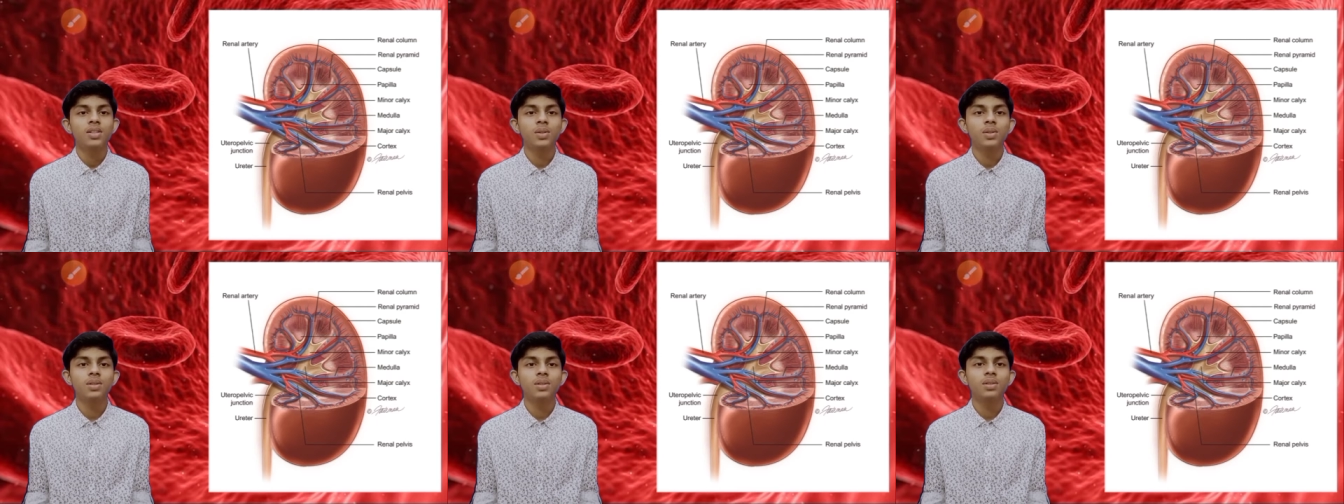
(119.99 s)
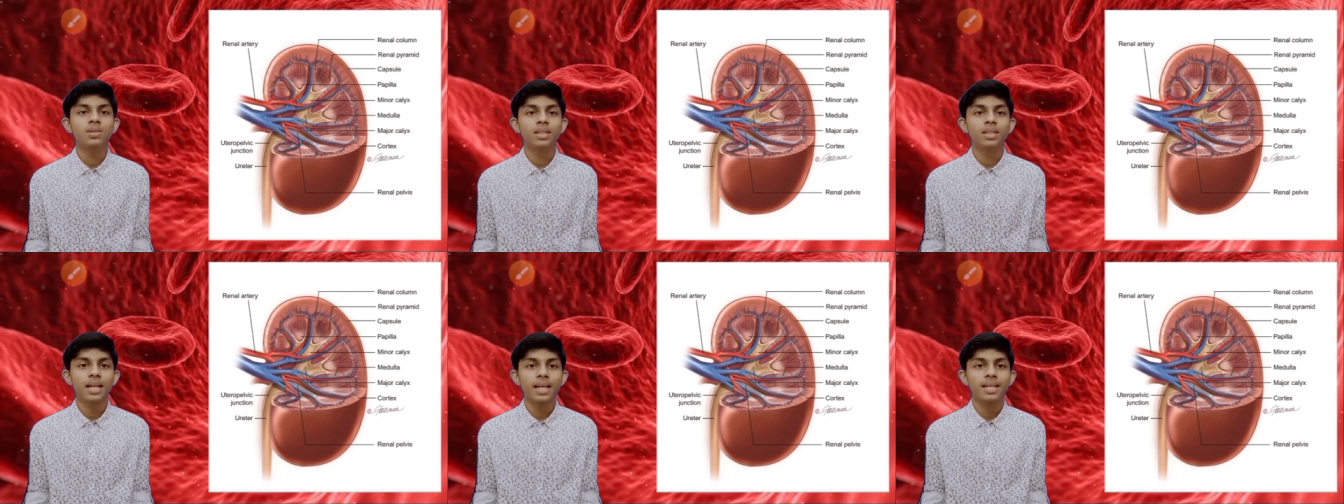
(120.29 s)
2
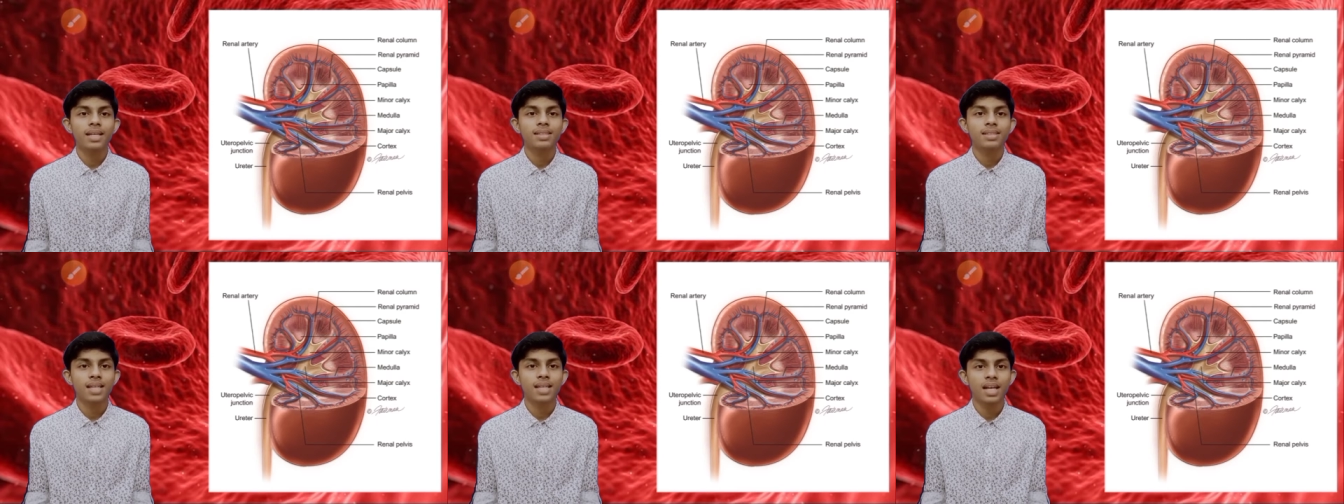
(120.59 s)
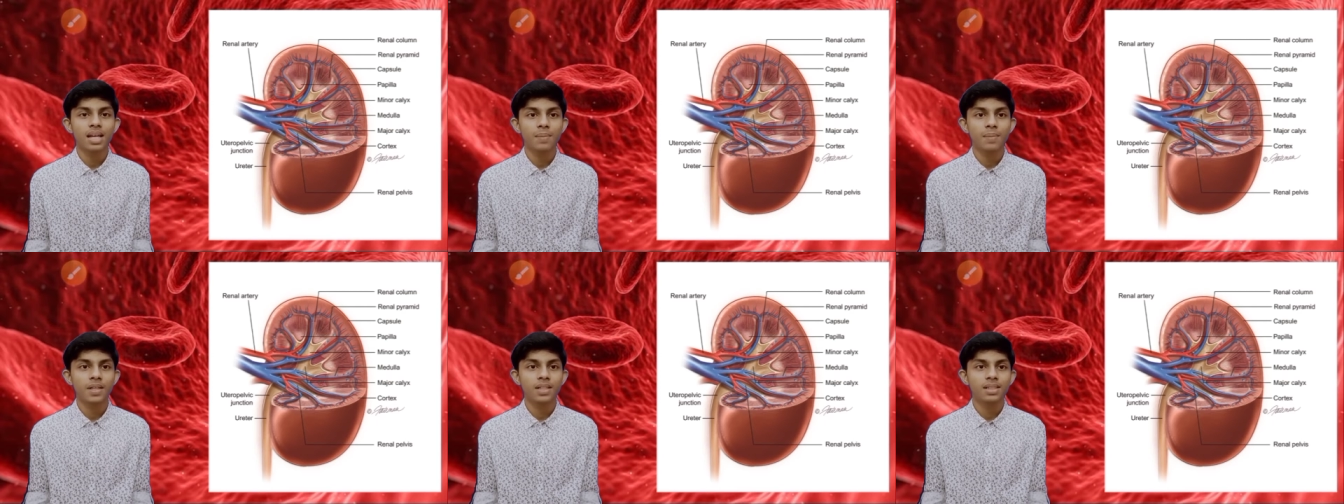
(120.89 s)
to 3
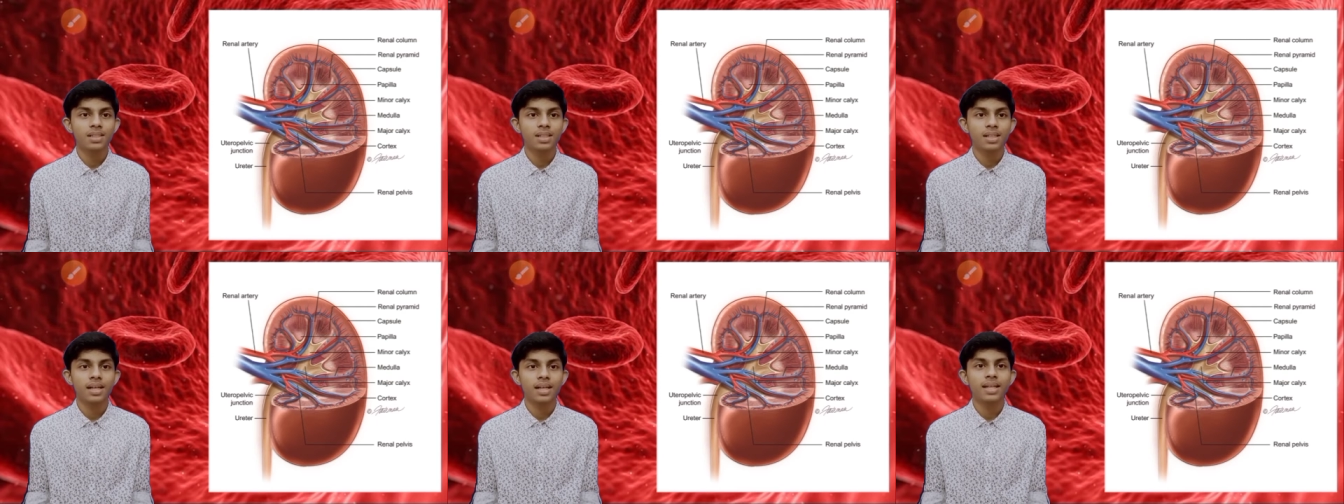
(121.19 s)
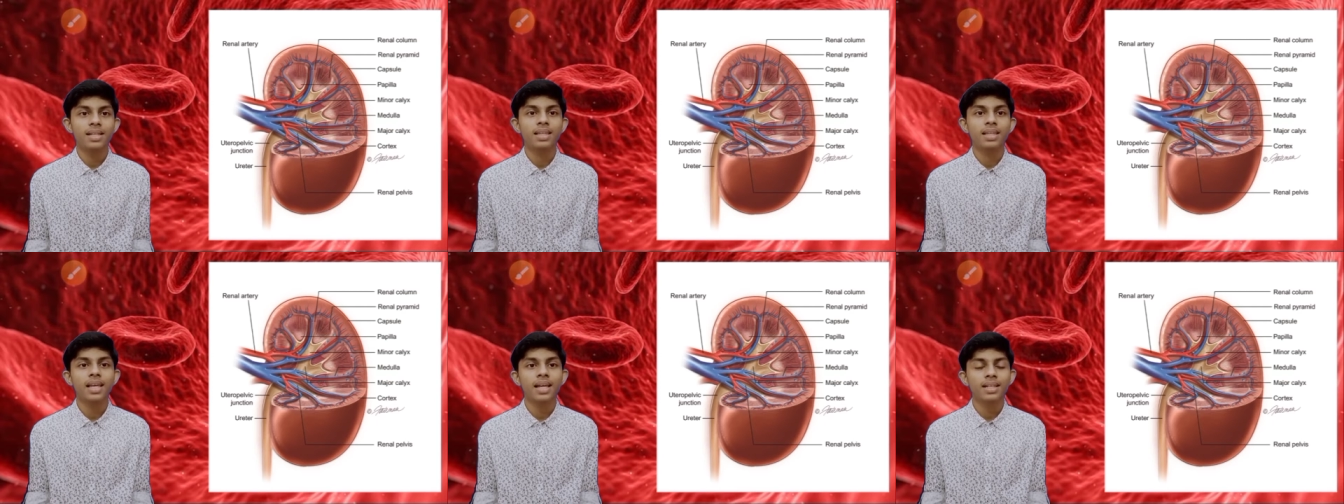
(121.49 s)
cm
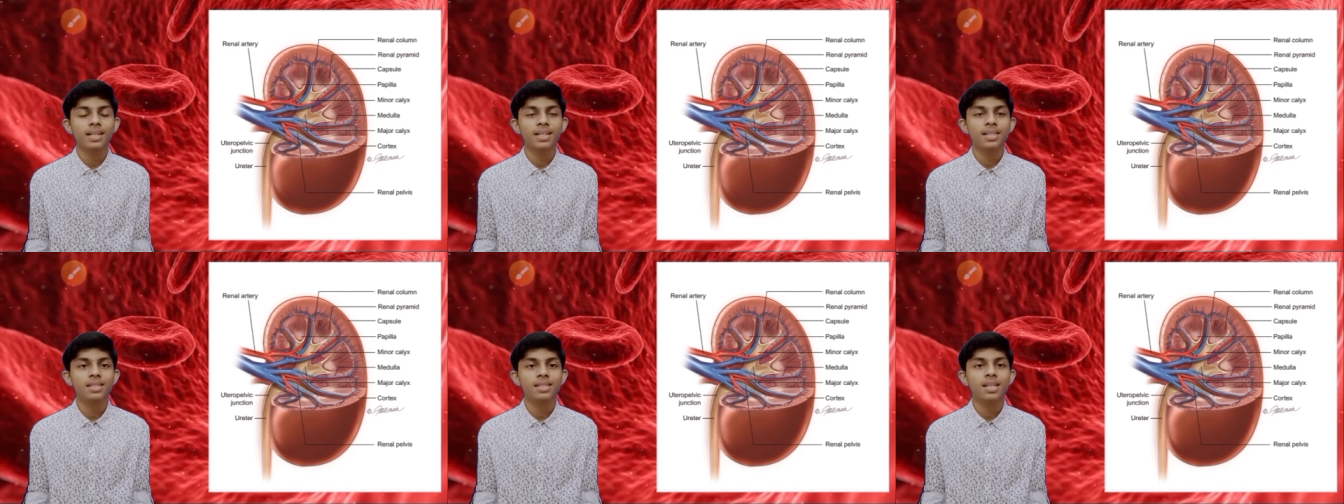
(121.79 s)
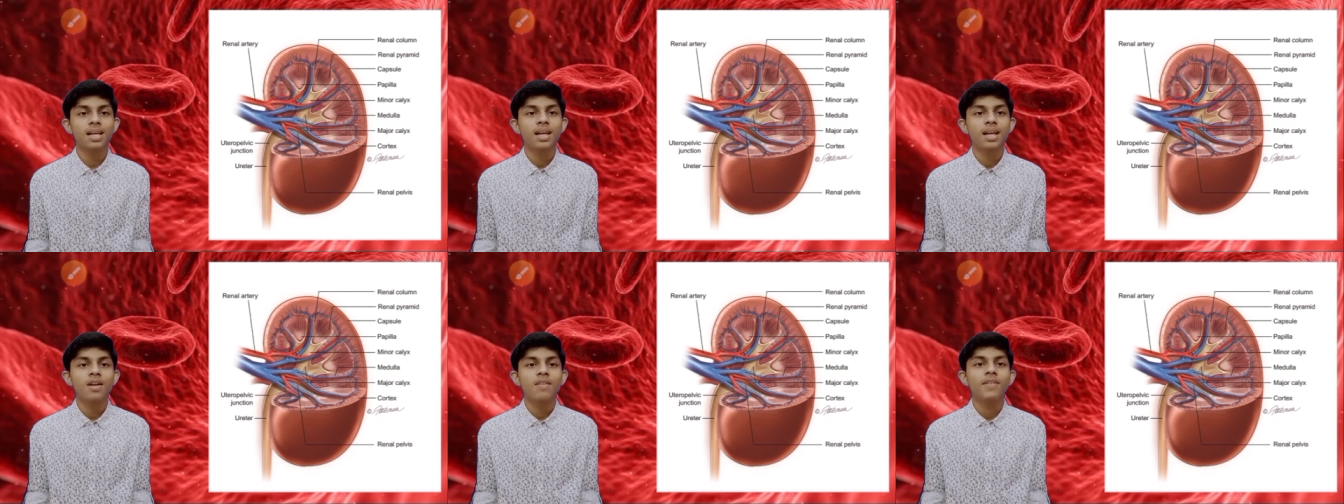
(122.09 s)
in thickness
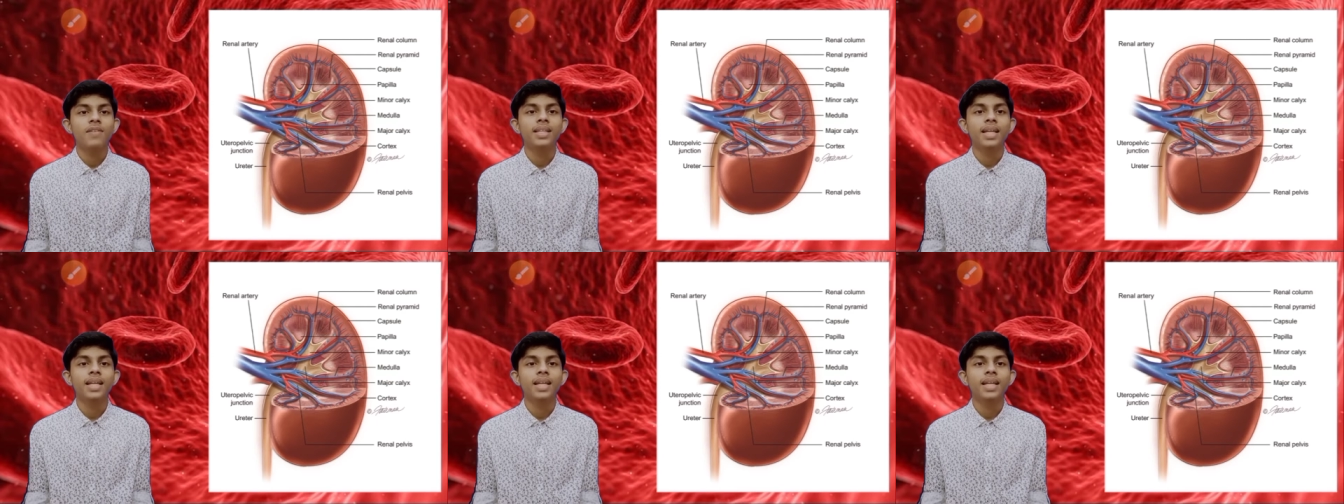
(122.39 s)
with